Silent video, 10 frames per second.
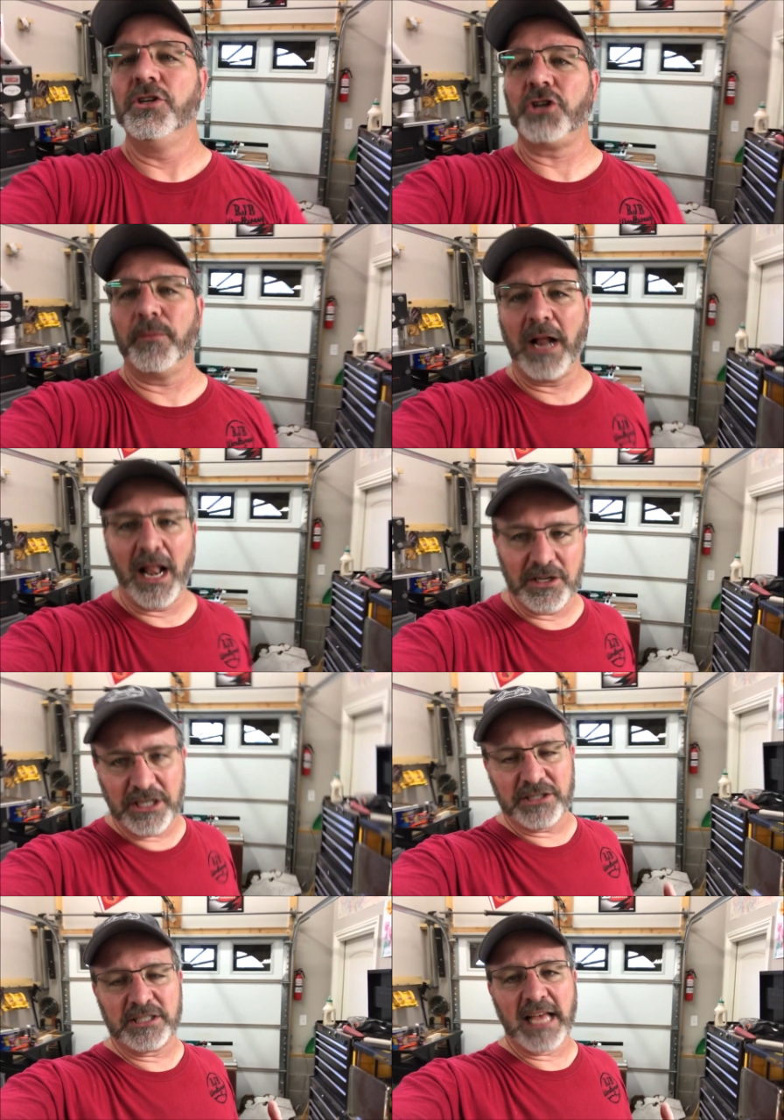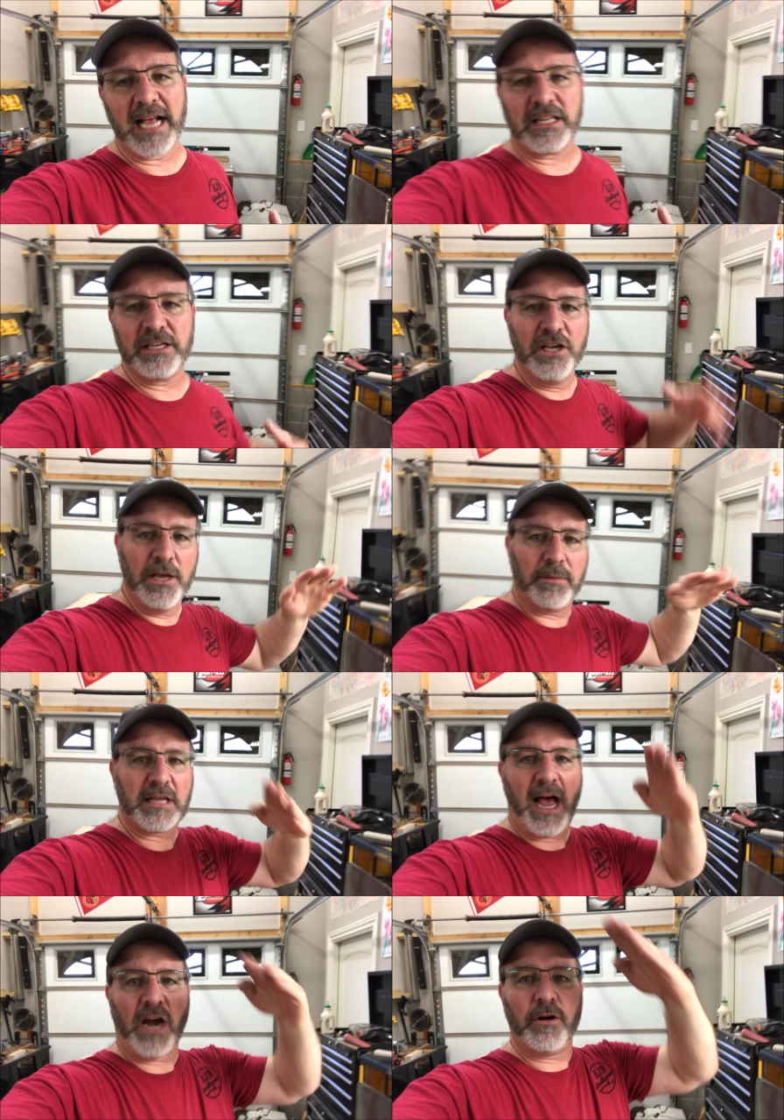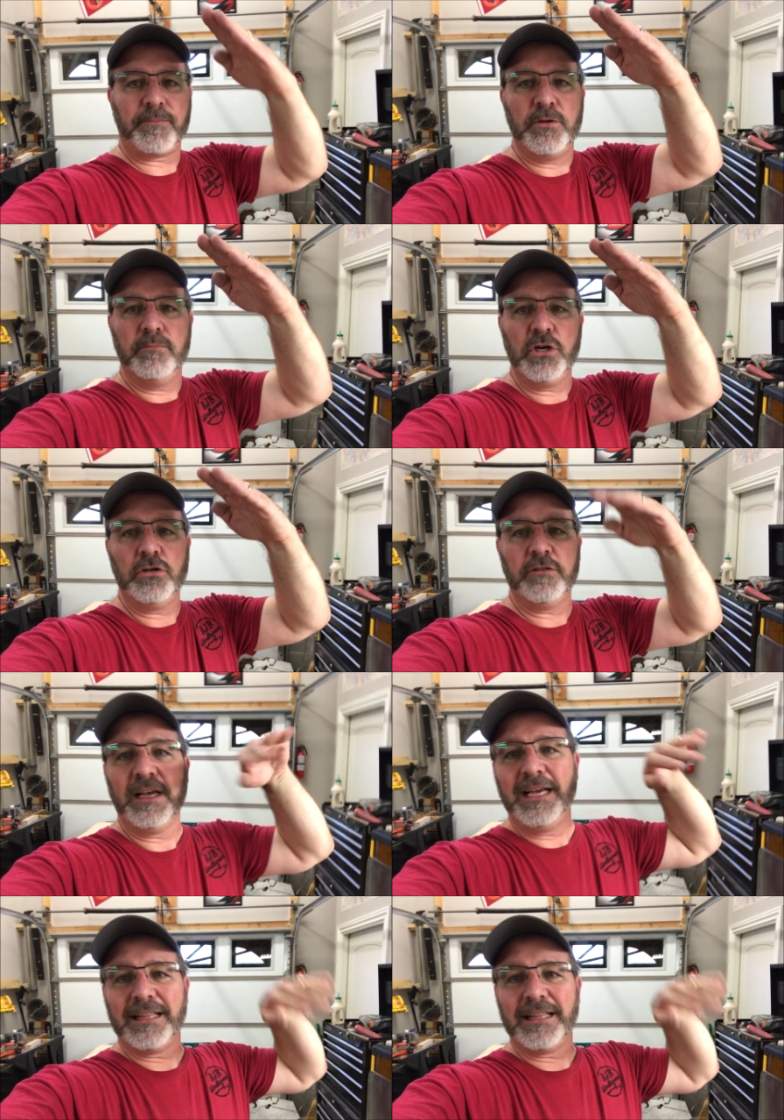terminology is exactly, but the higher up you move,